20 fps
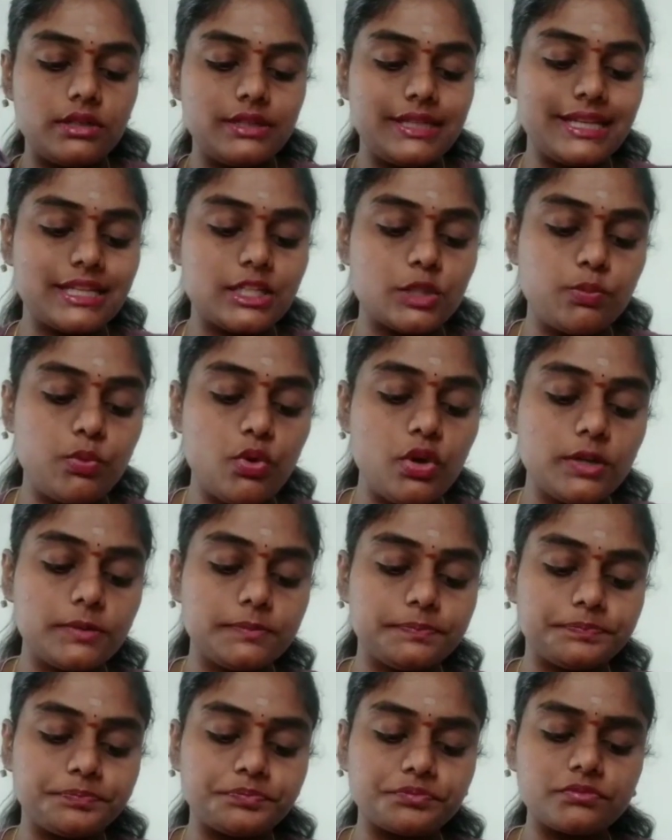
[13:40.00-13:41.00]

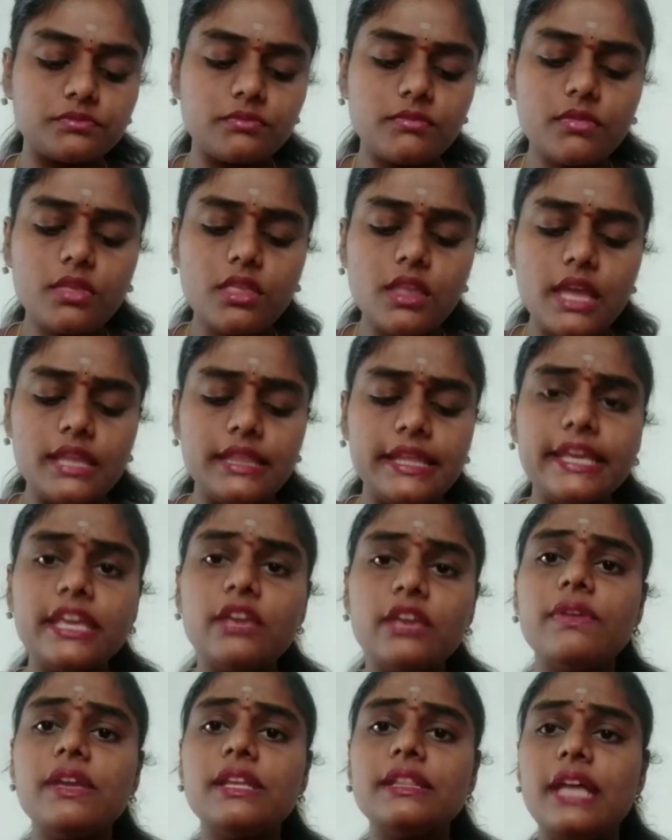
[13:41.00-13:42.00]
textbook, they
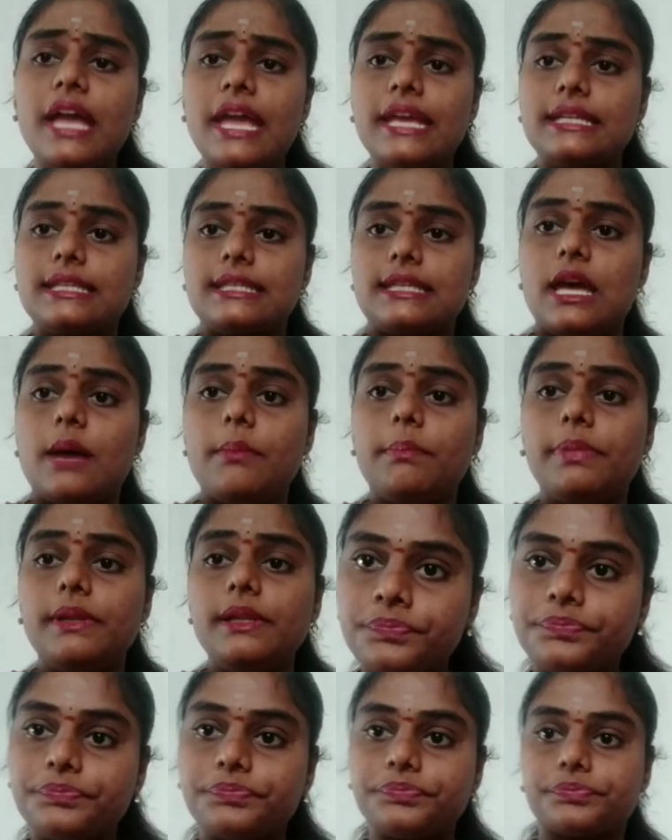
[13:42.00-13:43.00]
giving the
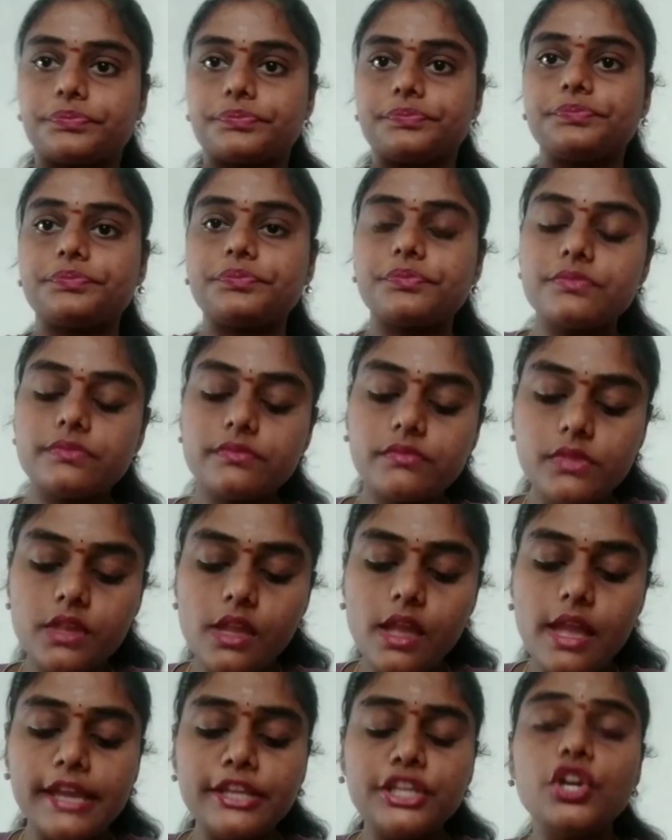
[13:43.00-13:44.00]
example.
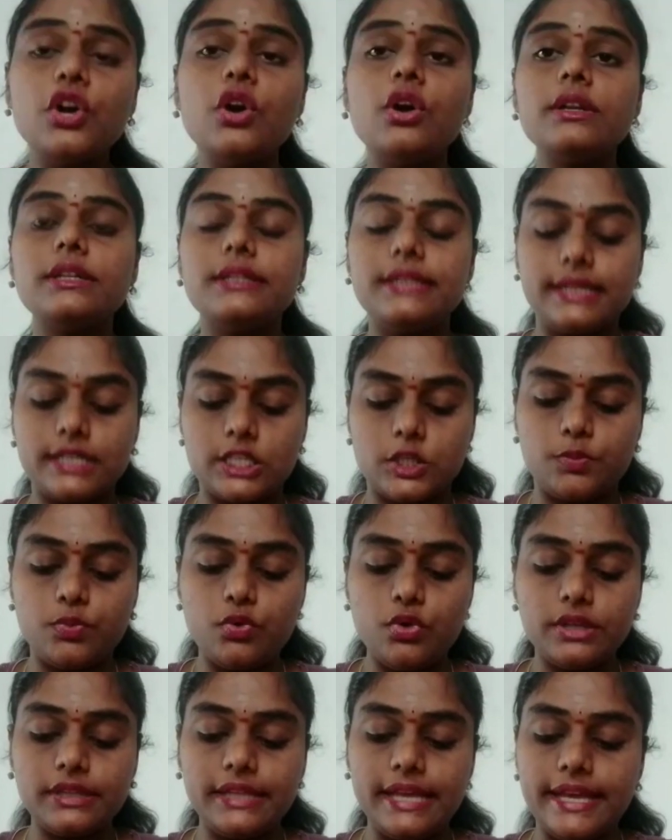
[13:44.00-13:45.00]
In your
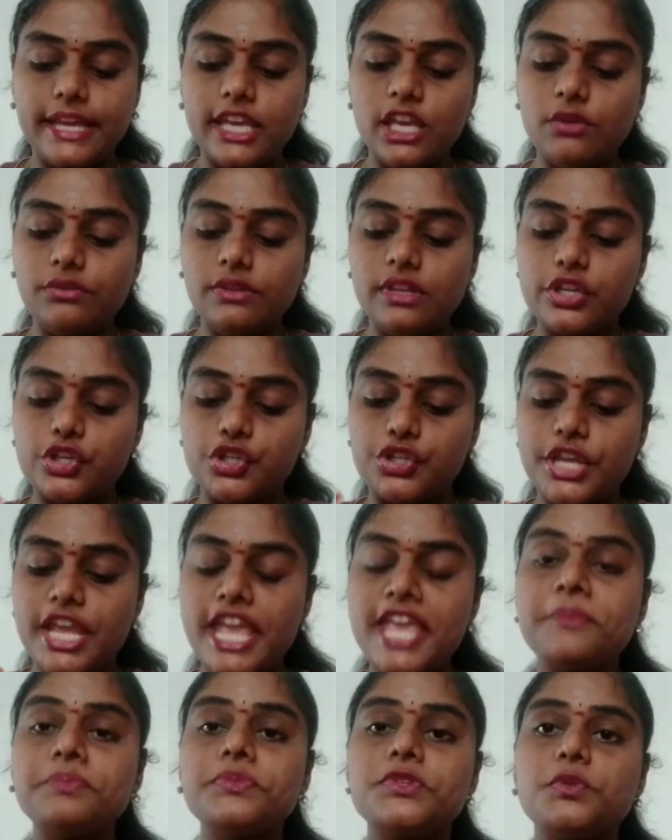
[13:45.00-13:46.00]
textbook, they give the
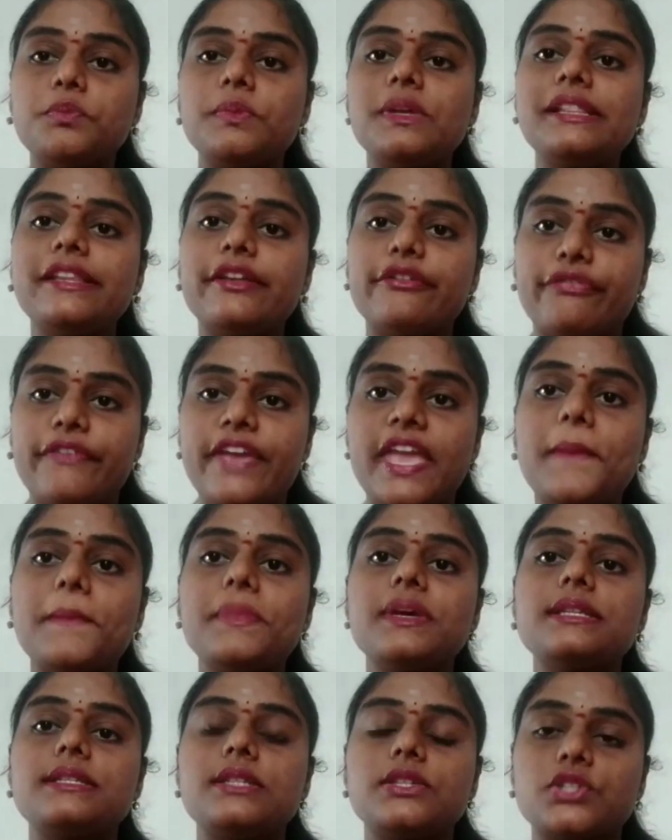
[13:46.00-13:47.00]
James Mill, the
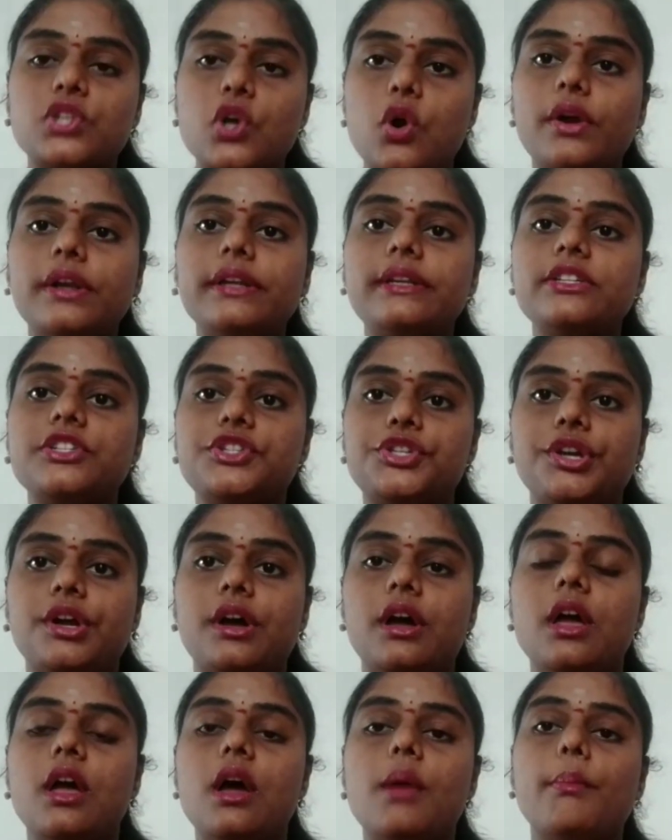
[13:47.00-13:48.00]
famous Scottish
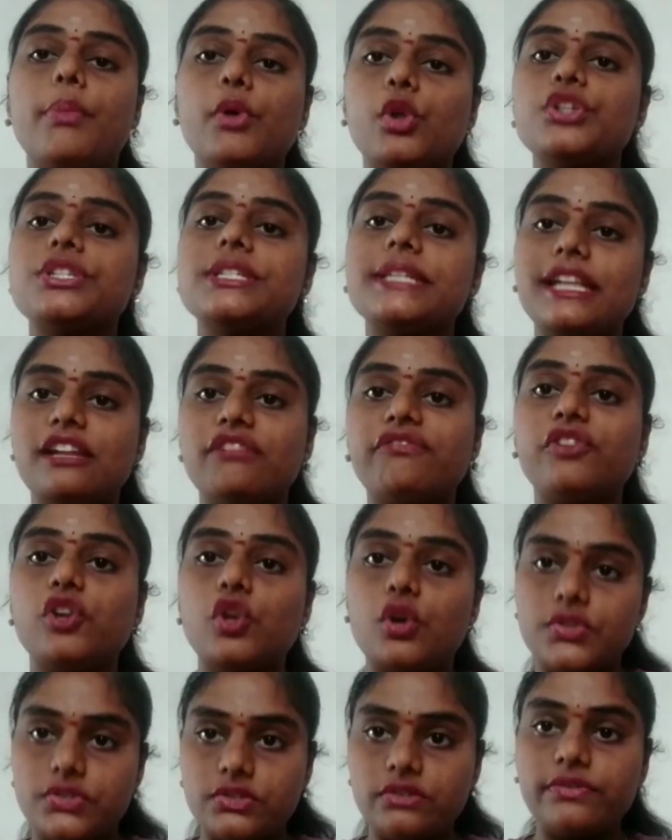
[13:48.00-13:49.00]
political
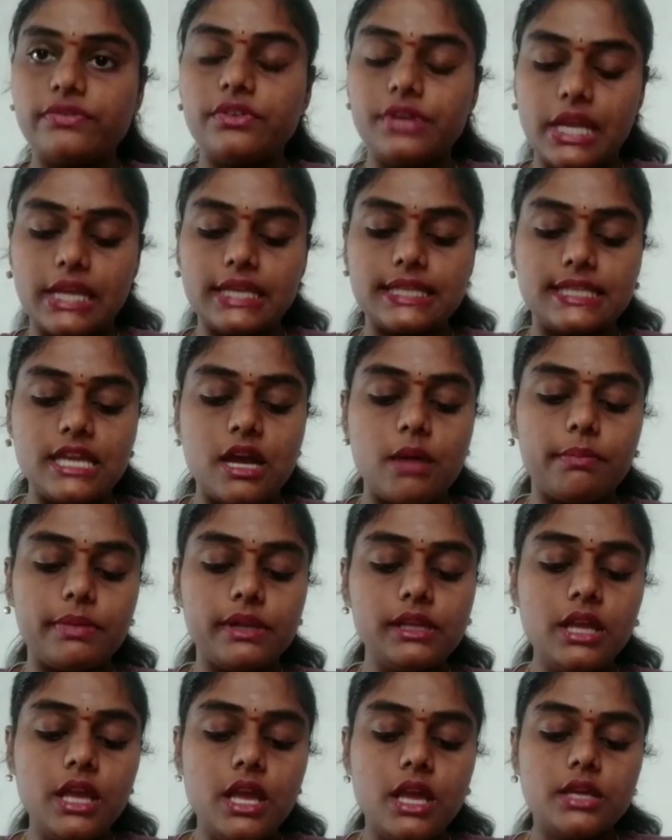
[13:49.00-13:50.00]
philosopher
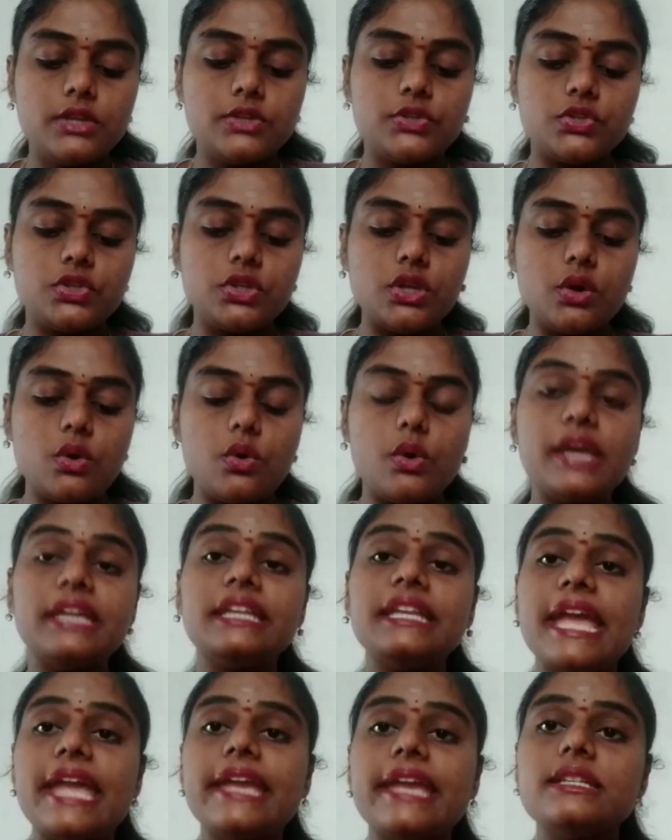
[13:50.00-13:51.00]
example. So
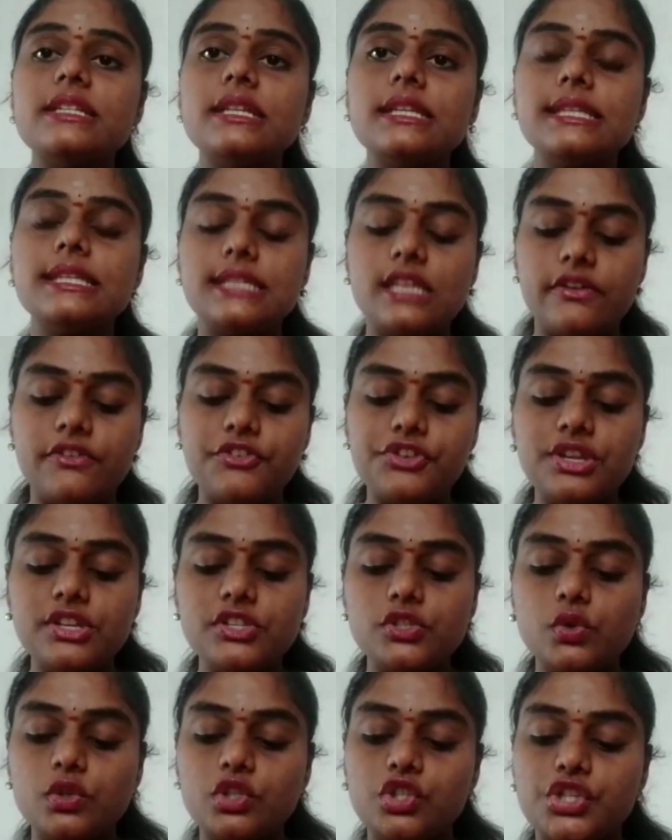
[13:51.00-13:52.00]
in
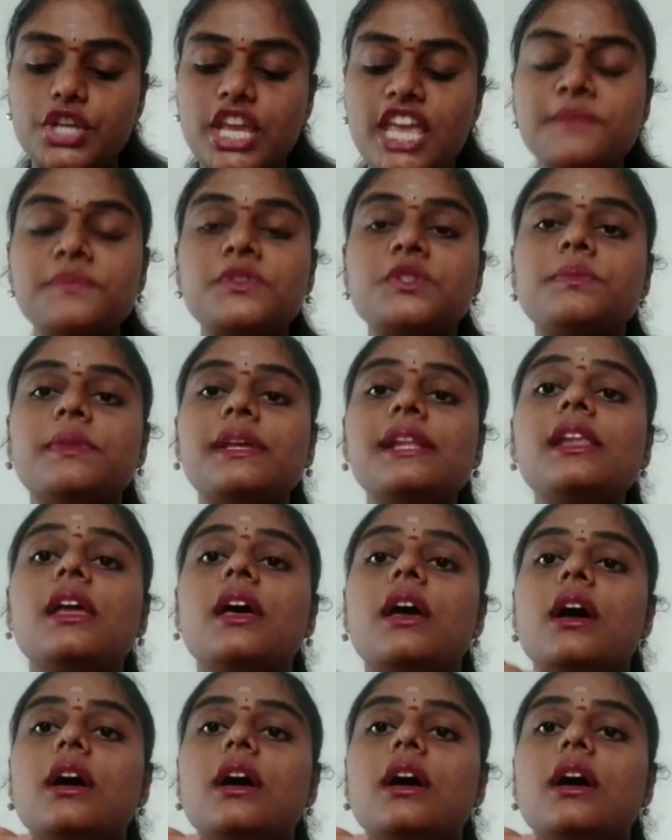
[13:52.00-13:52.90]
1817, so James Mill,